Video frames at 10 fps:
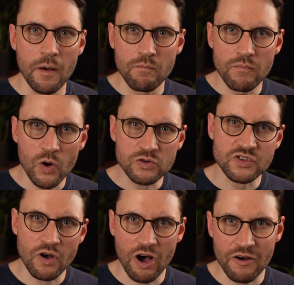
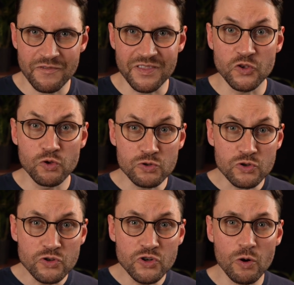Most often the
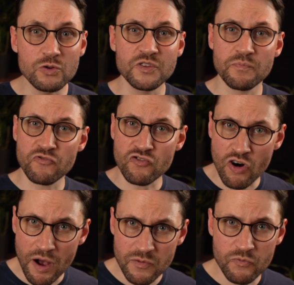user knows the
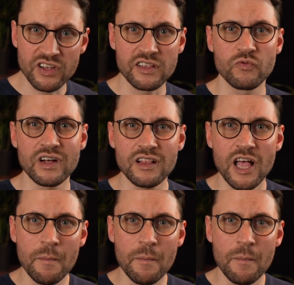problem really well,